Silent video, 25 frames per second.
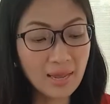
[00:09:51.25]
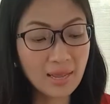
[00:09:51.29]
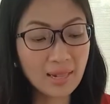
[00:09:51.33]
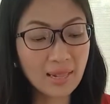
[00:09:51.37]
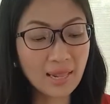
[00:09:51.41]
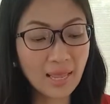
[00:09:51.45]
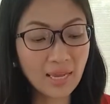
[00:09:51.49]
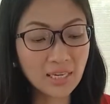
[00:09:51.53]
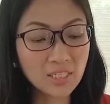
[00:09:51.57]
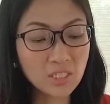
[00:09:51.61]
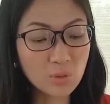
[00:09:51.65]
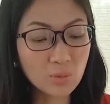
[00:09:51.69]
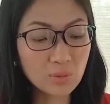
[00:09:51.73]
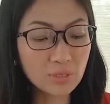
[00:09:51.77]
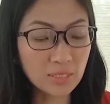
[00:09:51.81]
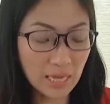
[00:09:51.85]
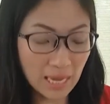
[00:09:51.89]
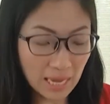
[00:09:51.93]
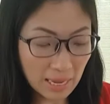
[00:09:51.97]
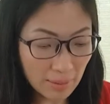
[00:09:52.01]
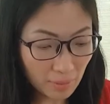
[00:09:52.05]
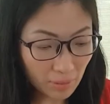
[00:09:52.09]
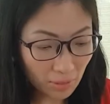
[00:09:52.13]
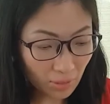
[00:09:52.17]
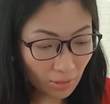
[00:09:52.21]
Like, she was
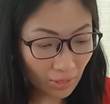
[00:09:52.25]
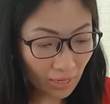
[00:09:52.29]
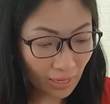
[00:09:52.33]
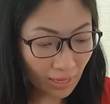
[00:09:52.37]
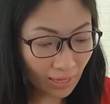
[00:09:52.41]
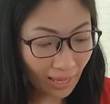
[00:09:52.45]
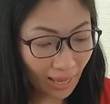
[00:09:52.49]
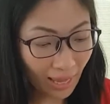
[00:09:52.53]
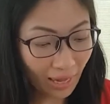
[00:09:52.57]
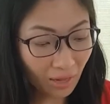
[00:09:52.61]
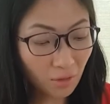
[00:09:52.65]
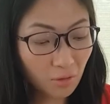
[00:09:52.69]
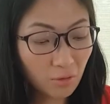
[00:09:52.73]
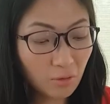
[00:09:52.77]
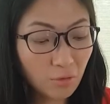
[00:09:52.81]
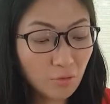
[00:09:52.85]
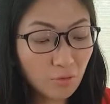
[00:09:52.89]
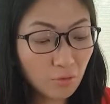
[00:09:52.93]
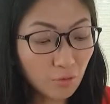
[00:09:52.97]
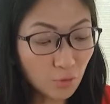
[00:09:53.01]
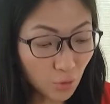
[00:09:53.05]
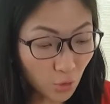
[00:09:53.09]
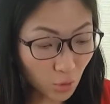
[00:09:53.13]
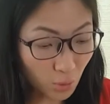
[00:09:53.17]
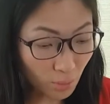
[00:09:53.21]
able to detect
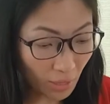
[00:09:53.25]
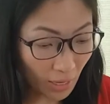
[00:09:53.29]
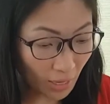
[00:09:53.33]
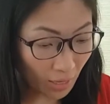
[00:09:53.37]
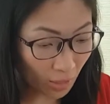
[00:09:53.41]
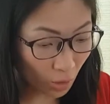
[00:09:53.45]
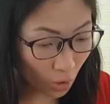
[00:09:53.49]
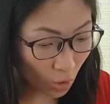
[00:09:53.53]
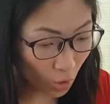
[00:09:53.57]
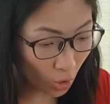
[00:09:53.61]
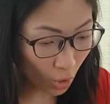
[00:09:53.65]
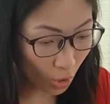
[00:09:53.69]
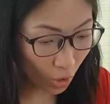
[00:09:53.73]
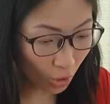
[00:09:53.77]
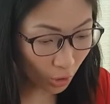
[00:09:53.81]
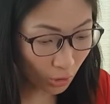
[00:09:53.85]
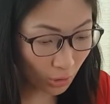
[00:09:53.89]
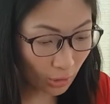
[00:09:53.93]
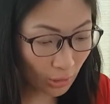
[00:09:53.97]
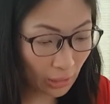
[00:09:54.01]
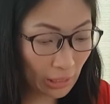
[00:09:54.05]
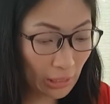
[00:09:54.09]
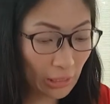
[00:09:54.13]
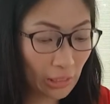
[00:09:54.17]
food being cooked,